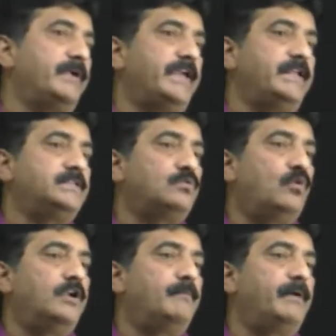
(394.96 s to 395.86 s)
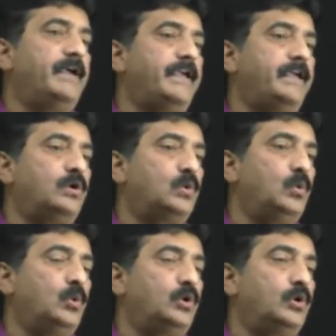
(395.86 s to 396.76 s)
means 1 by
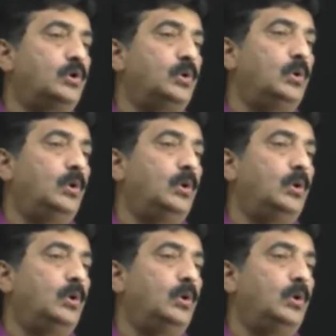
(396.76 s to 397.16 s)
root 2